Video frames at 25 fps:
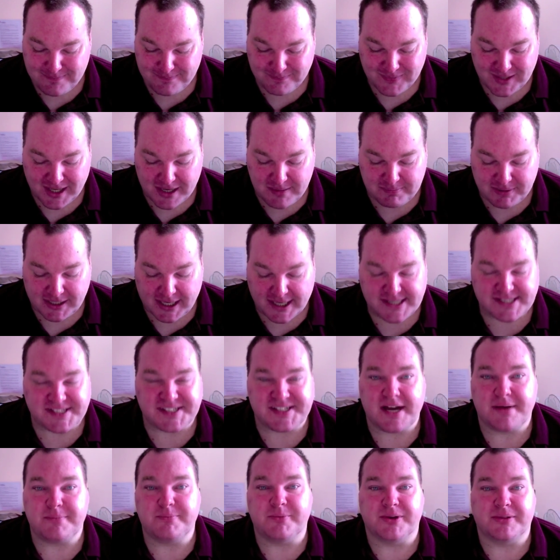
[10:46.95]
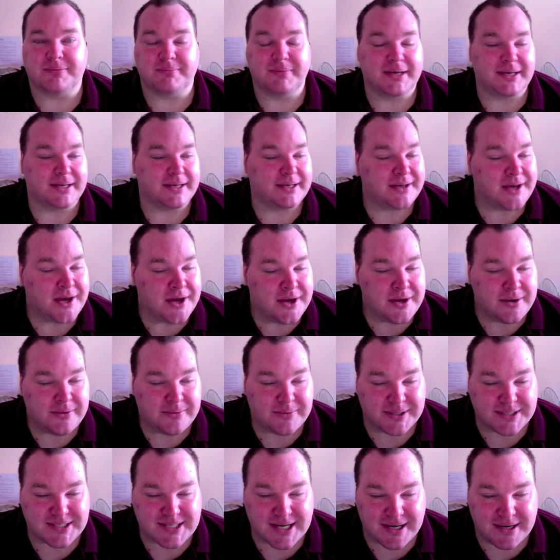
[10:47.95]
he plays dumb with me,
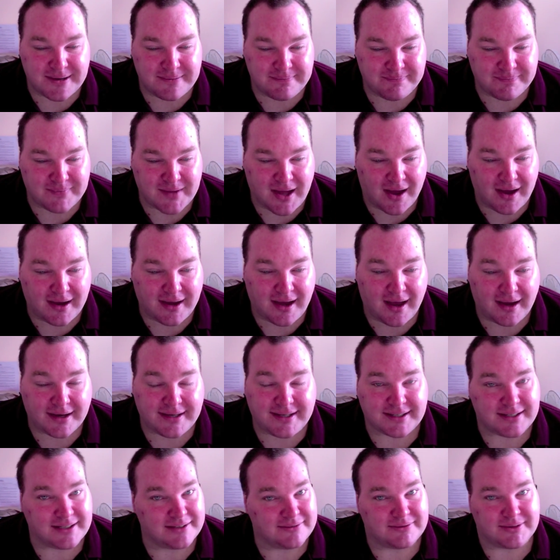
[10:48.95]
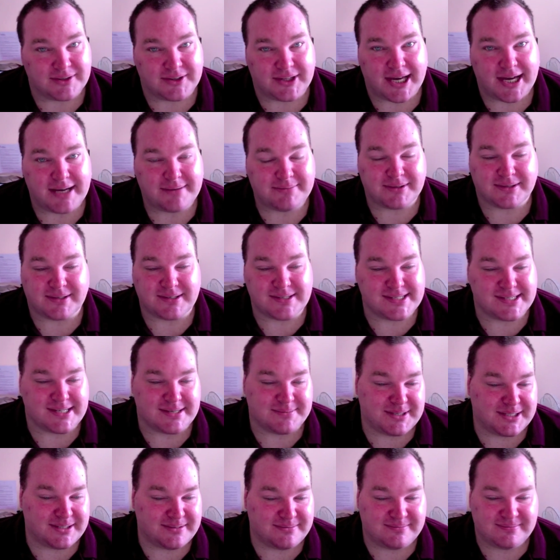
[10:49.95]
which I can live with that because, I
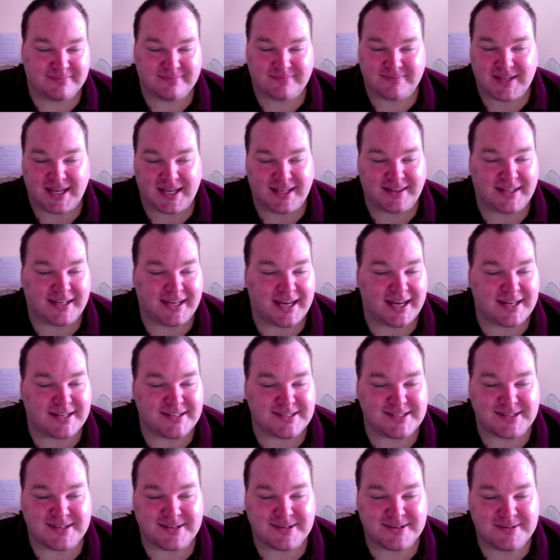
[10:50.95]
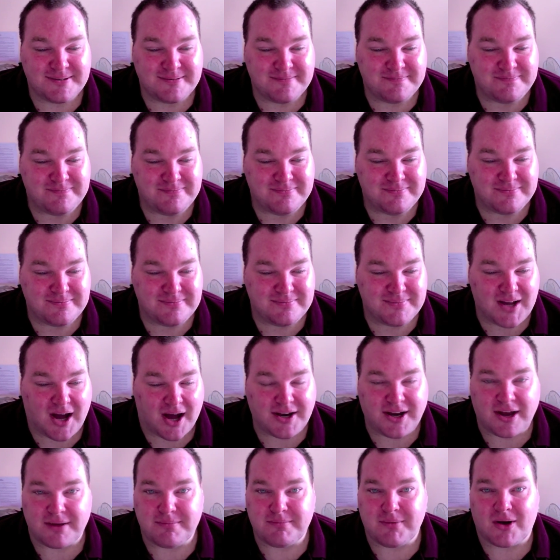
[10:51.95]
mean, in the end,
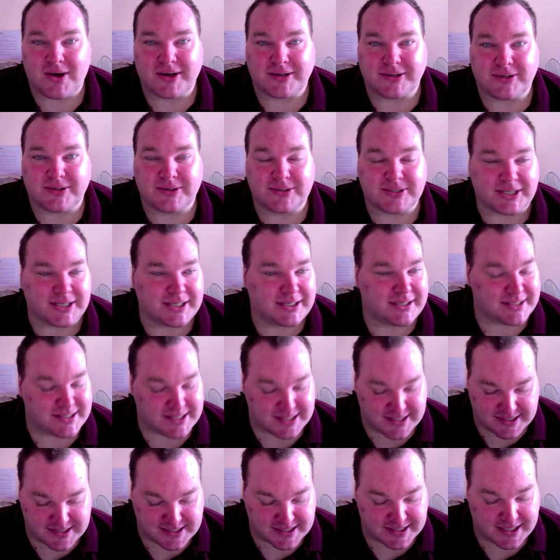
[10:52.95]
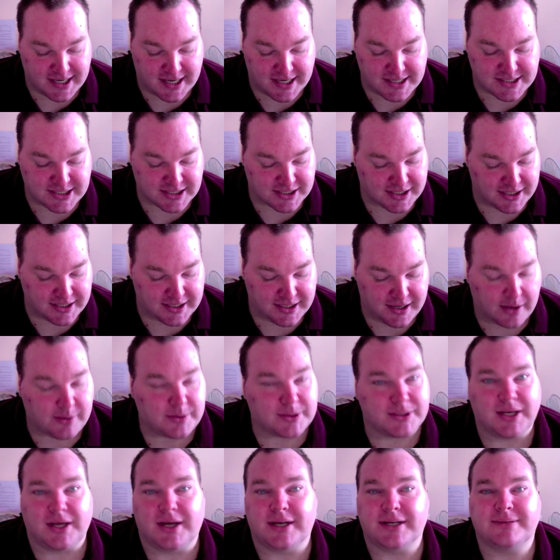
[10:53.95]
I don't mind cooking. It's just occasionally I
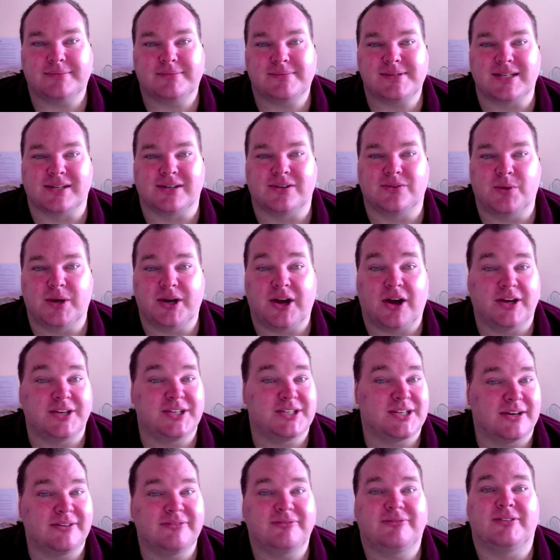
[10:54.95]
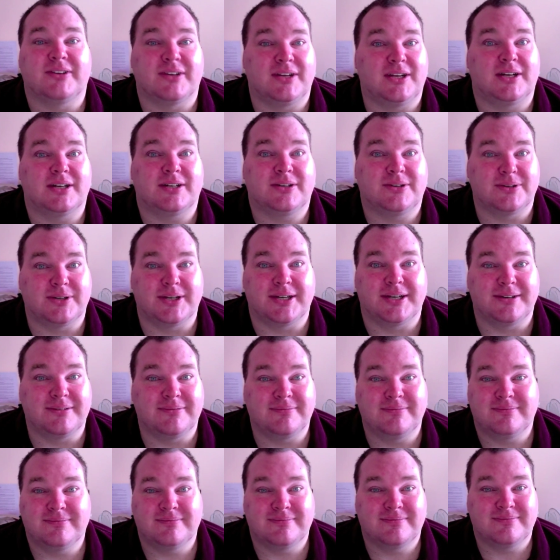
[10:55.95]
would like, sort of when I don't feel like
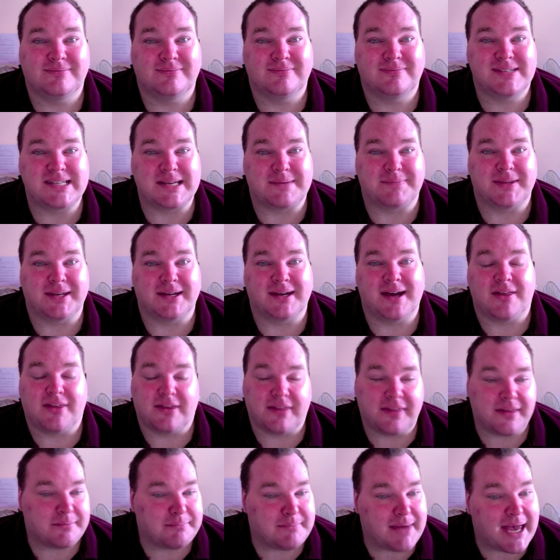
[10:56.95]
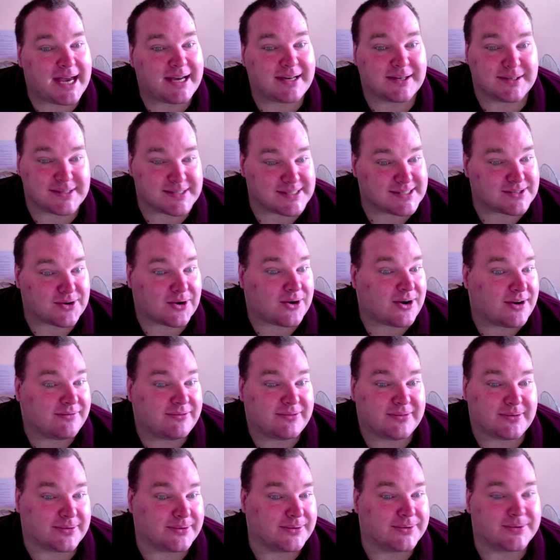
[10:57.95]
cooking, something other than Macca's
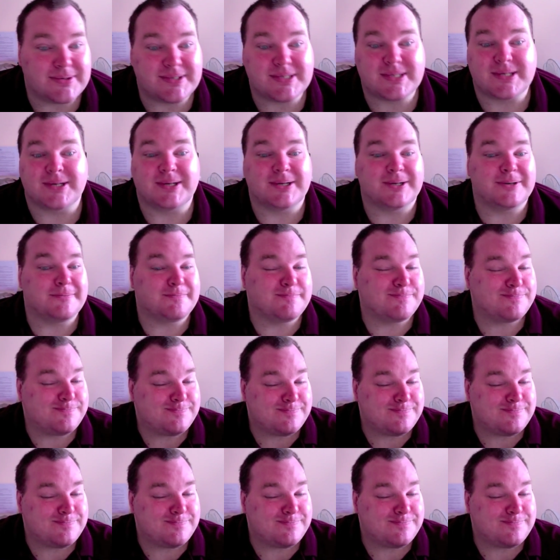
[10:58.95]
drive-throughs, so...